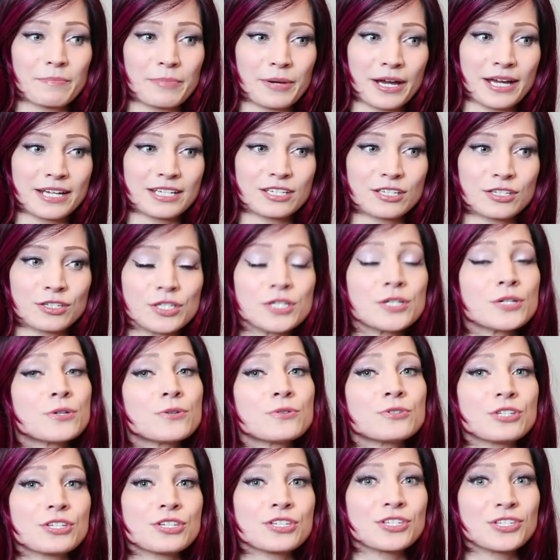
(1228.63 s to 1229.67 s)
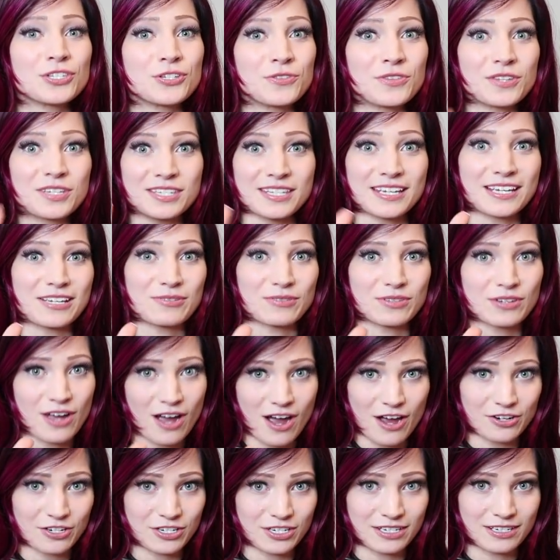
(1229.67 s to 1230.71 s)
But do just do these things with
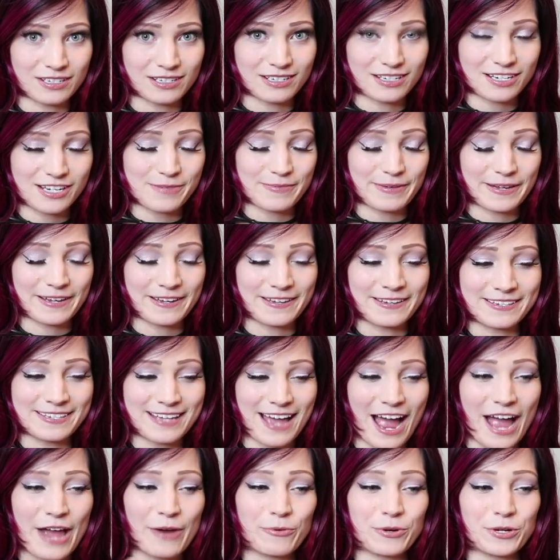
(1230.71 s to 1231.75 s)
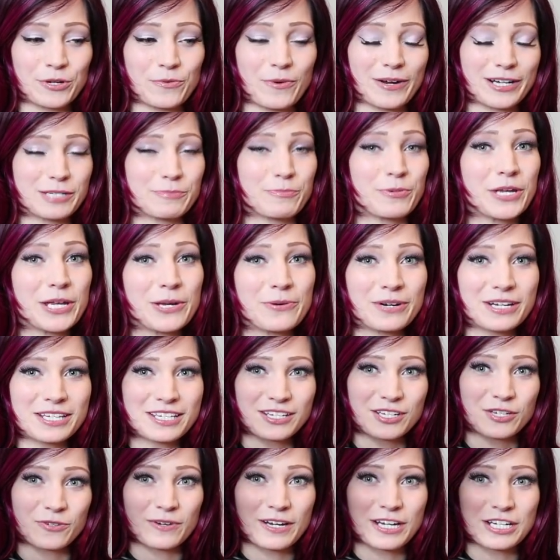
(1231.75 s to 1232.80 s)
caution, just because I wouldn't want to put you in a
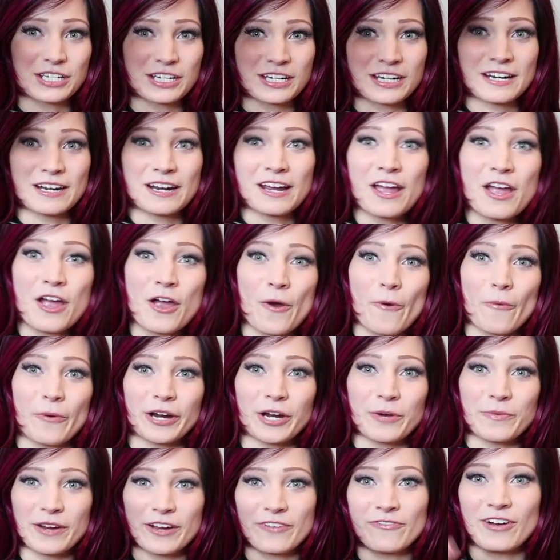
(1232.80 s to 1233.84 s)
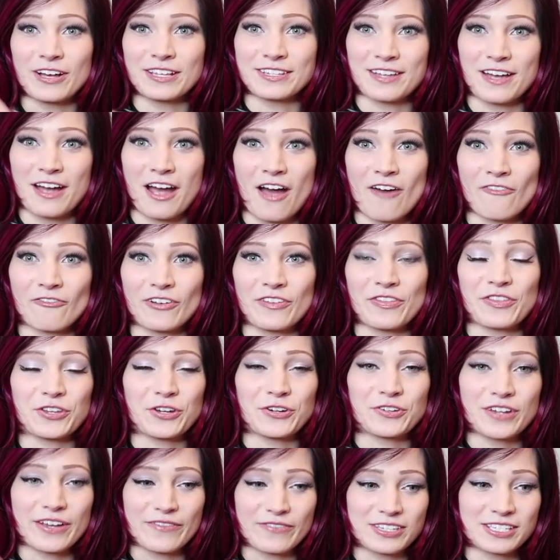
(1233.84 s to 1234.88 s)
situation where your wig falls off
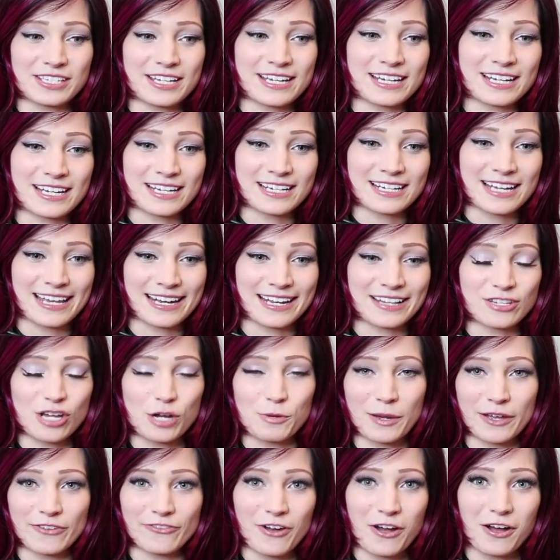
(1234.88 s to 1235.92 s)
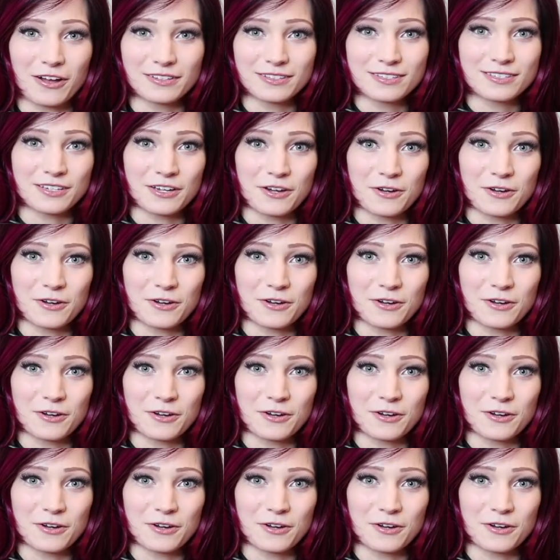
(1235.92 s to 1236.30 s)
and you're devastated and it's all my fault.